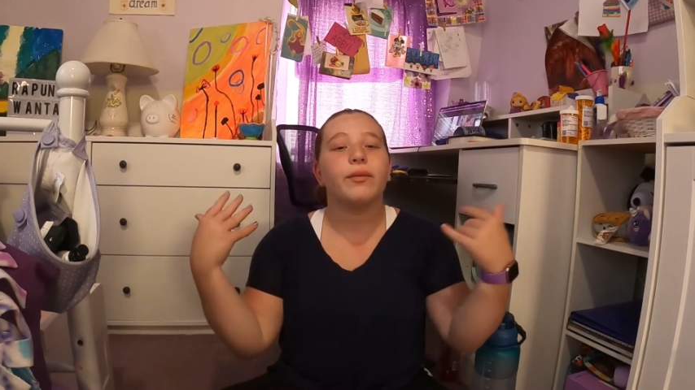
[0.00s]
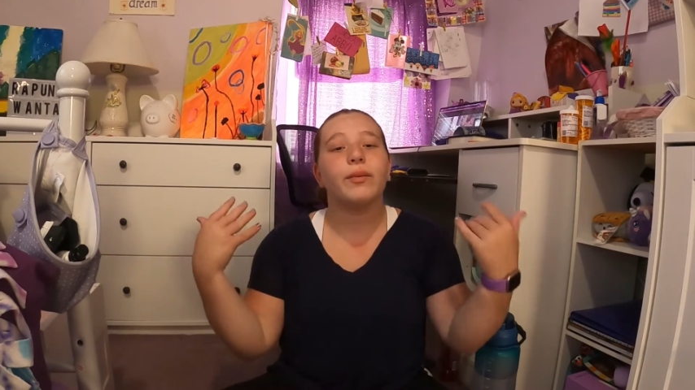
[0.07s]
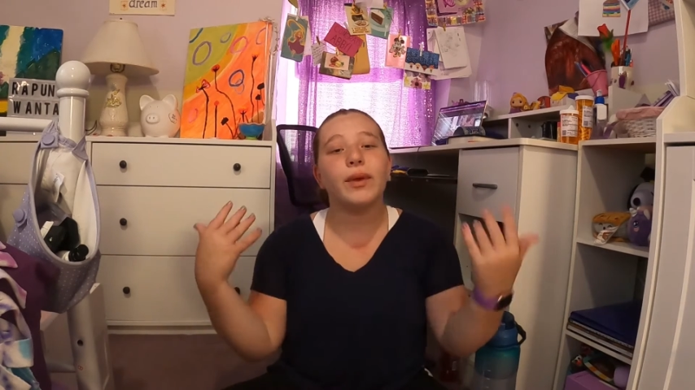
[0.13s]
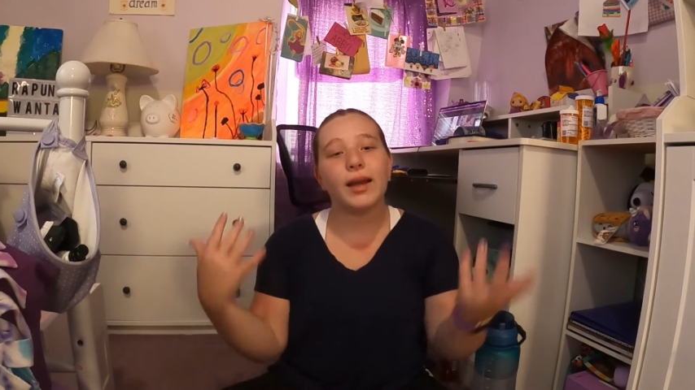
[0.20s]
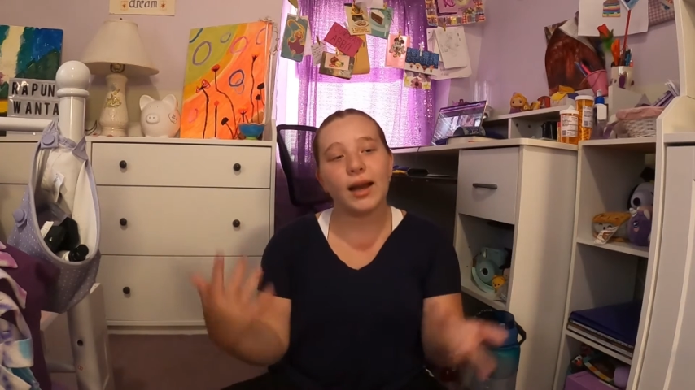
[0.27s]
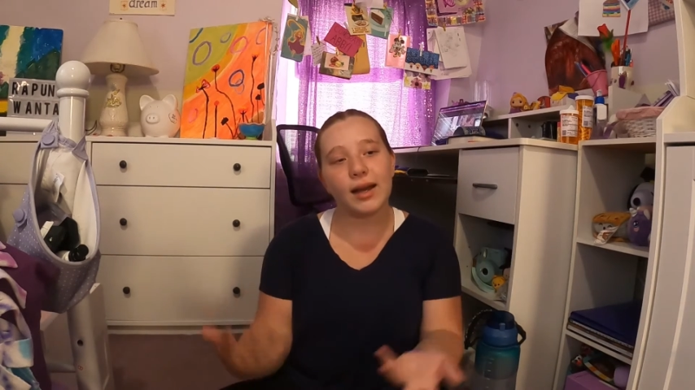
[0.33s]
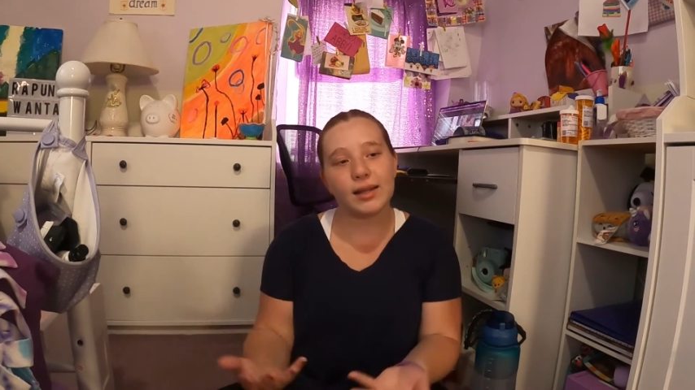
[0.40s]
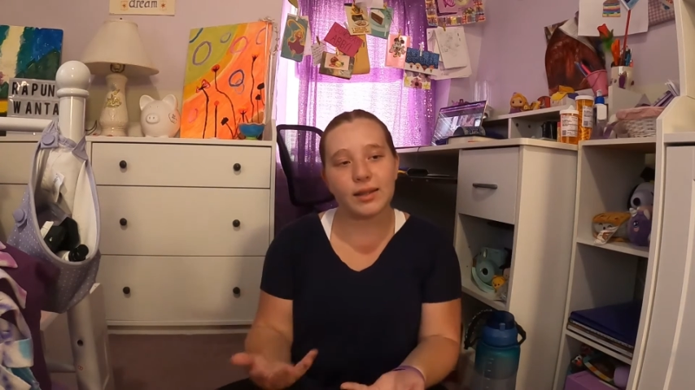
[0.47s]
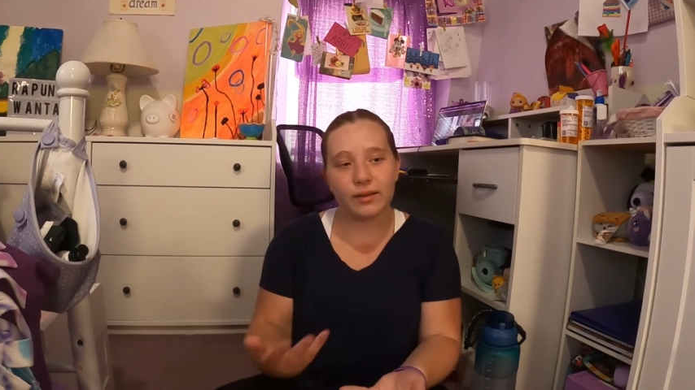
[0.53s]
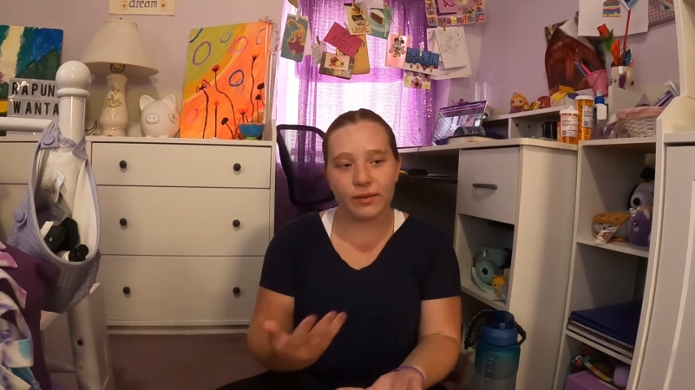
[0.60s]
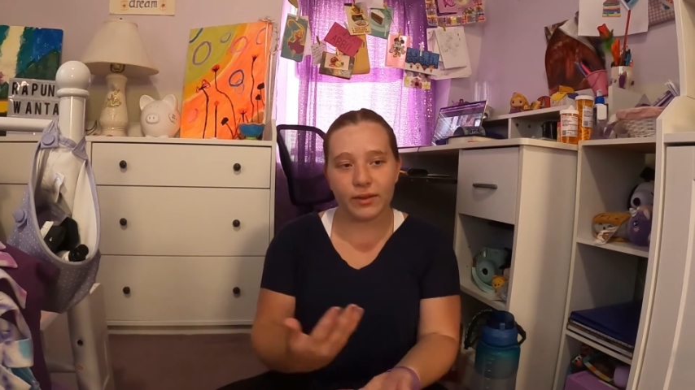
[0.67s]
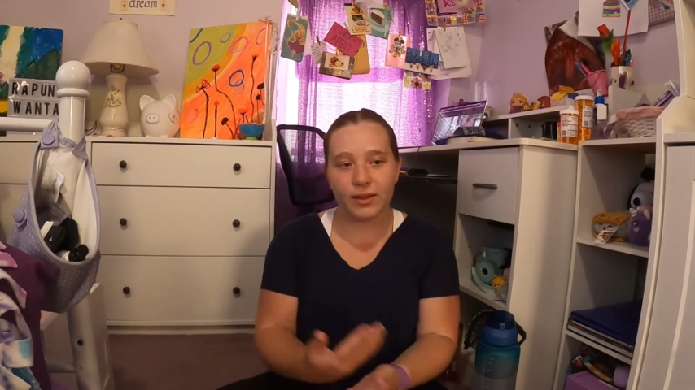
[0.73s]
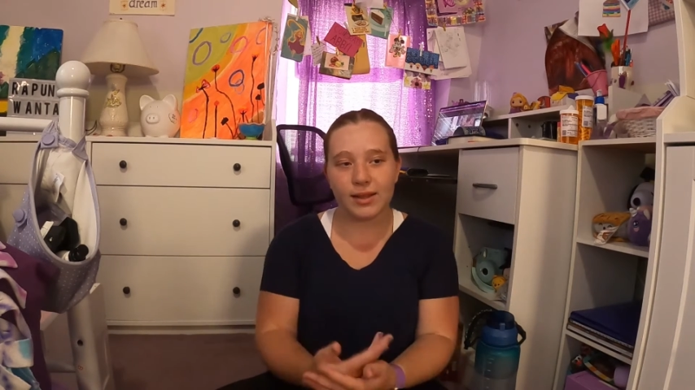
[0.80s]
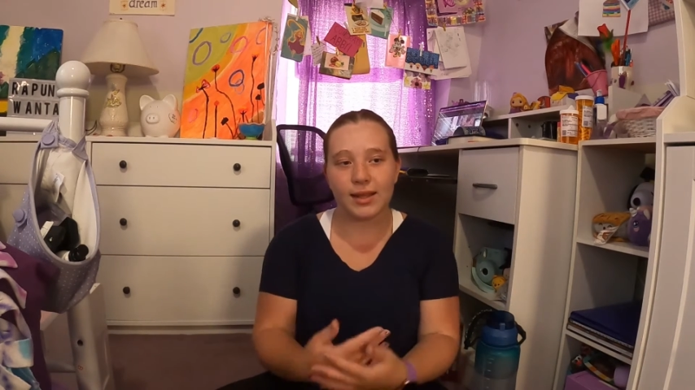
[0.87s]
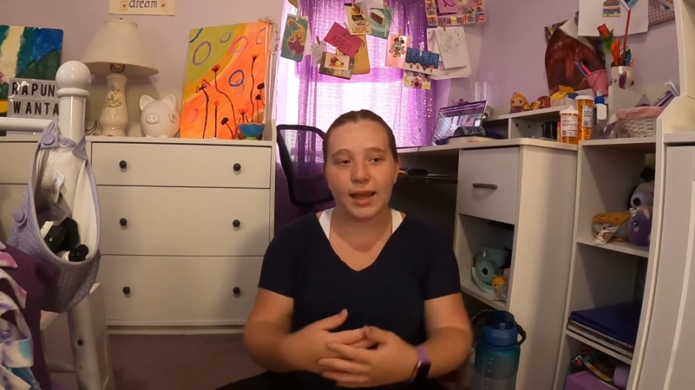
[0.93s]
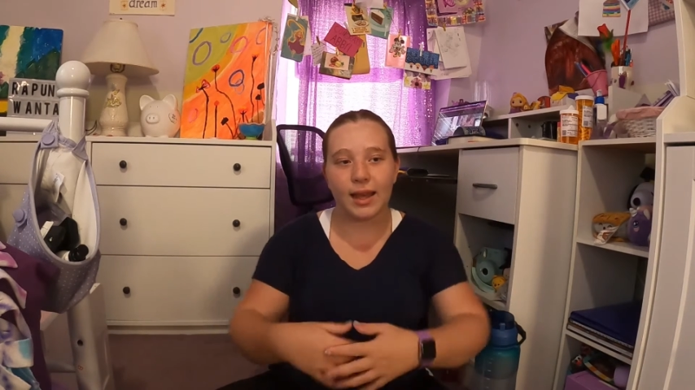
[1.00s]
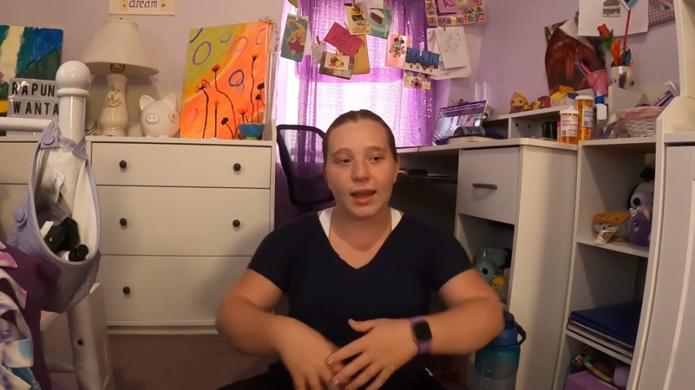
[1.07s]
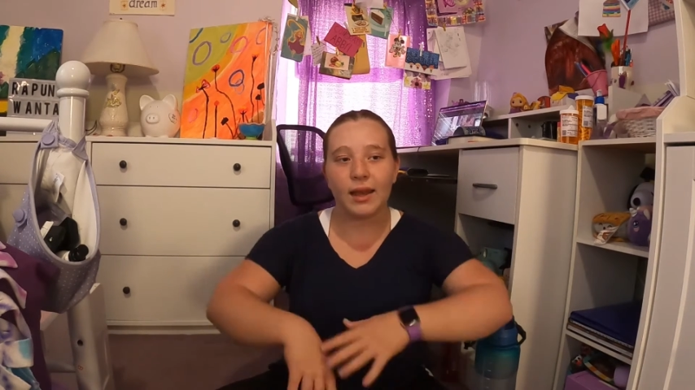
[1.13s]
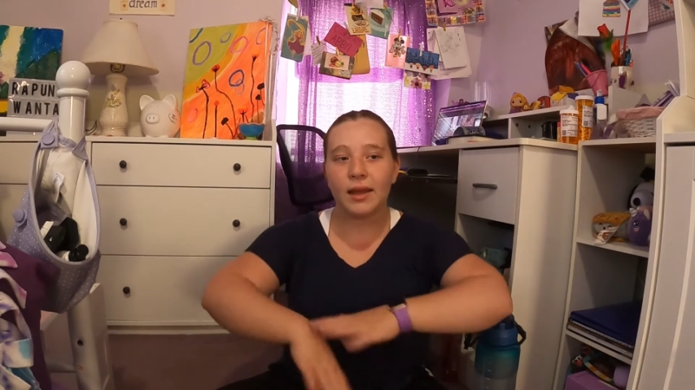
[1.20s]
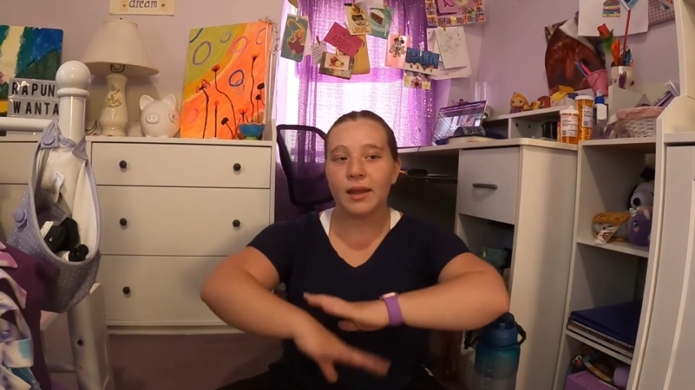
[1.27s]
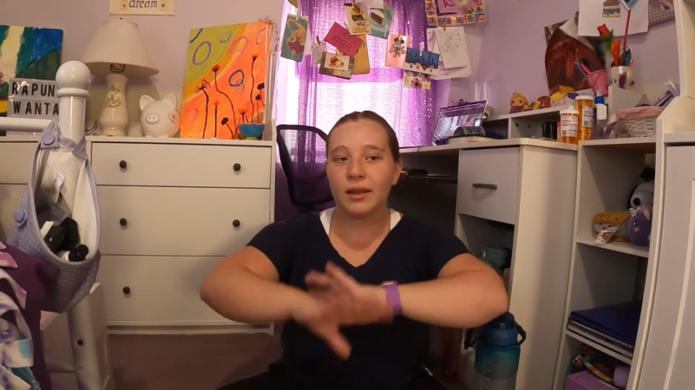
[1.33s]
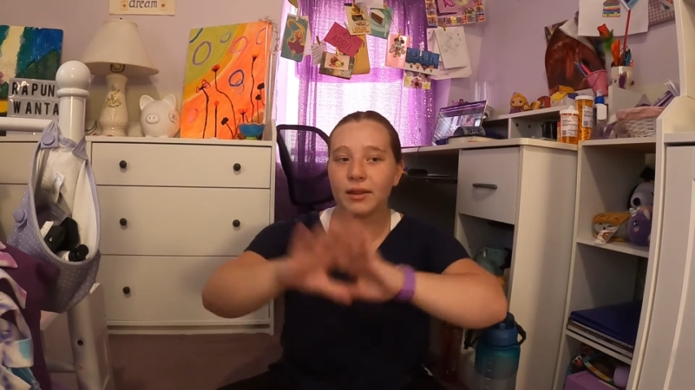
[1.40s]
because of its like
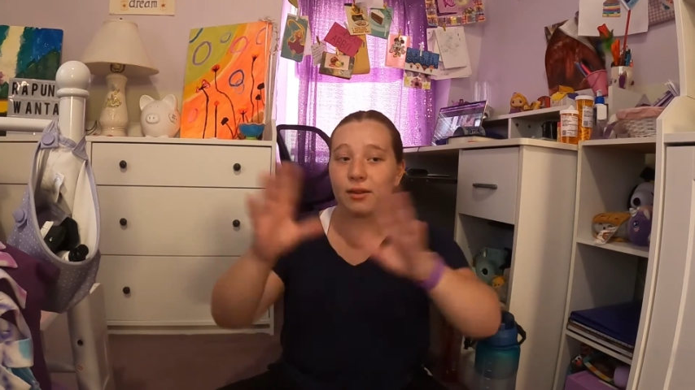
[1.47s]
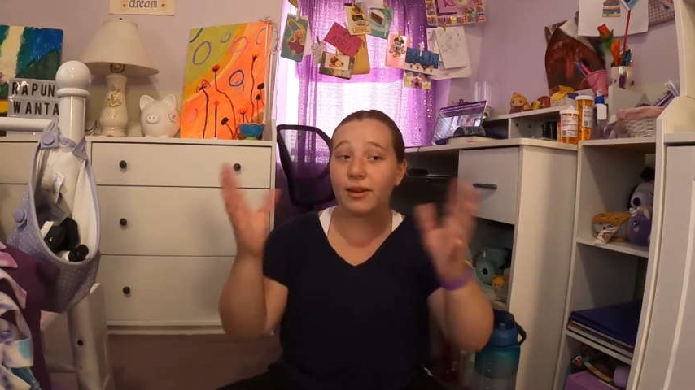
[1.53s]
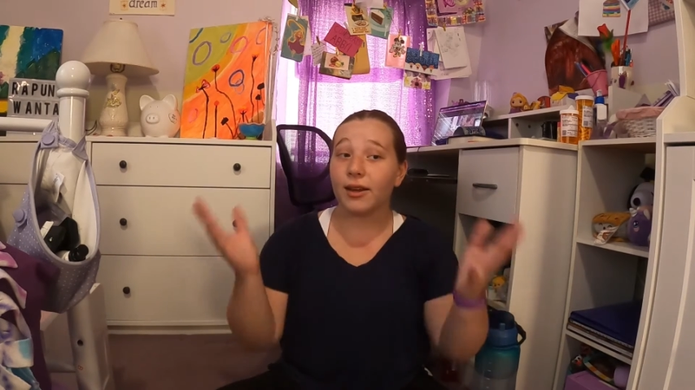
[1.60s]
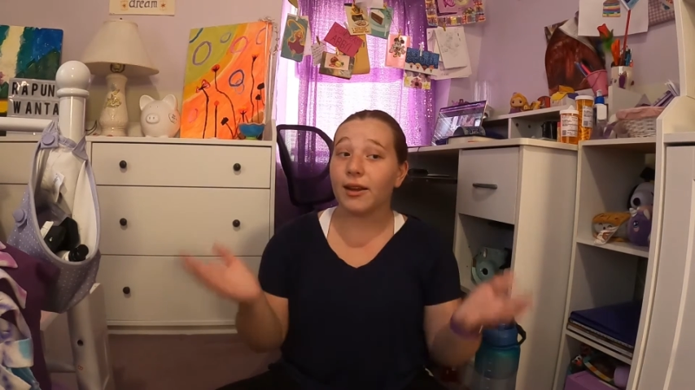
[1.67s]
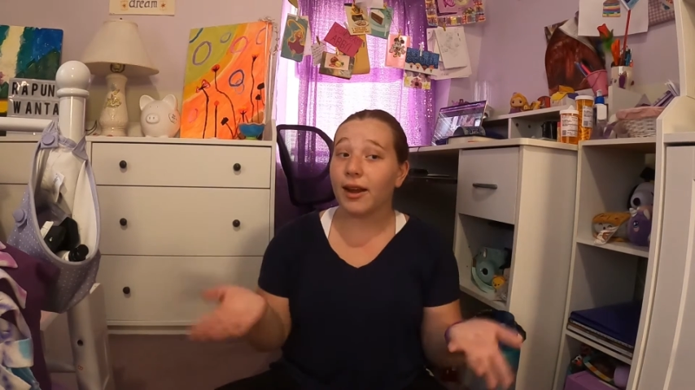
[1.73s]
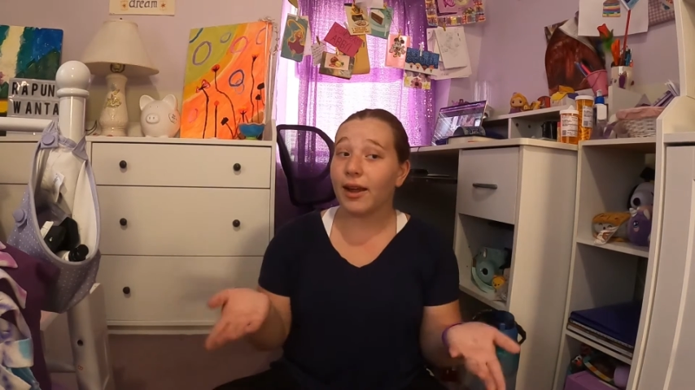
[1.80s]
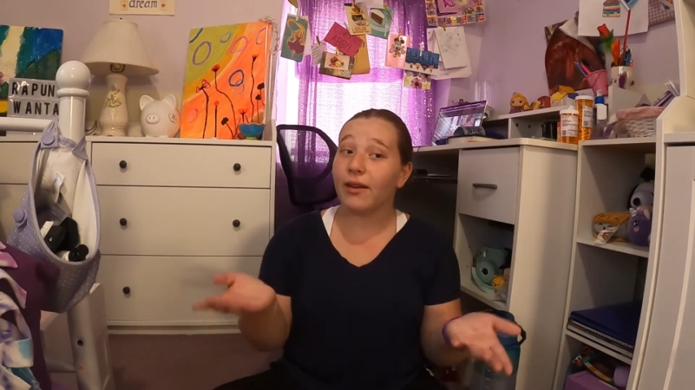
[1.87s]
3 year